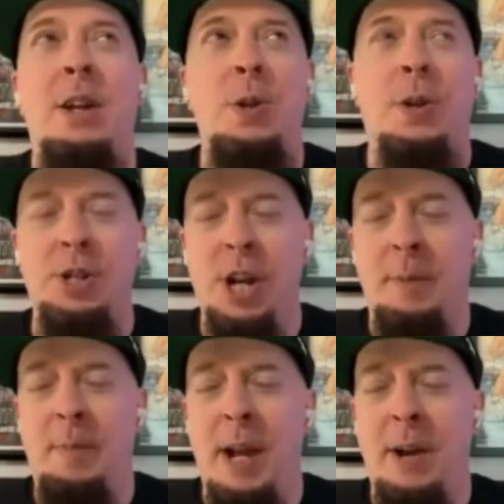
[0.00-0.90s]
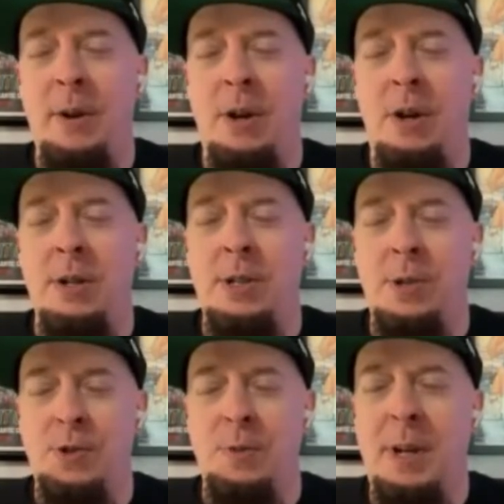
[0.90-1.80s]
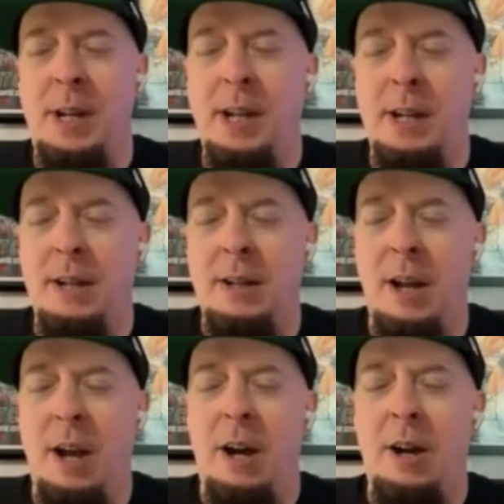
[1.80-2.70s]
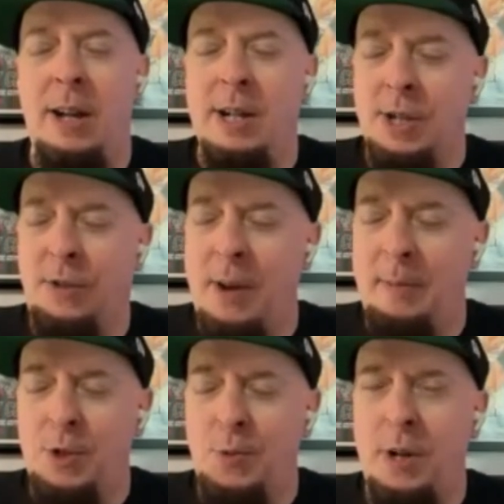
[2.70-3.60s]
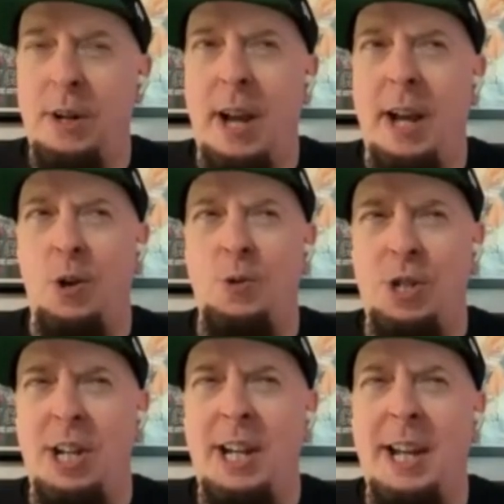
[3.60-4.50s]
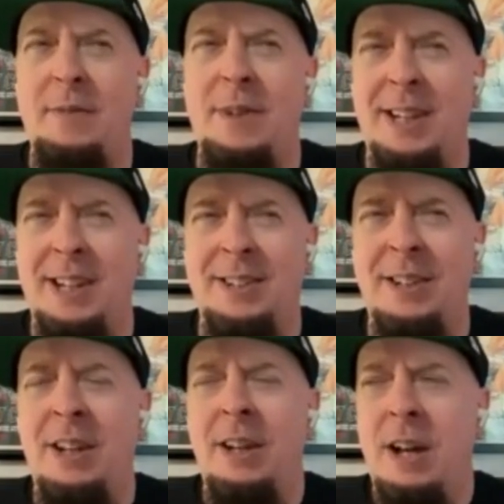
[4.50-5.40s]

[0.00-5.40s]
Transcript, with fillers: You can check me out on social media on Instagram and Twitter at OG Kevin Gill.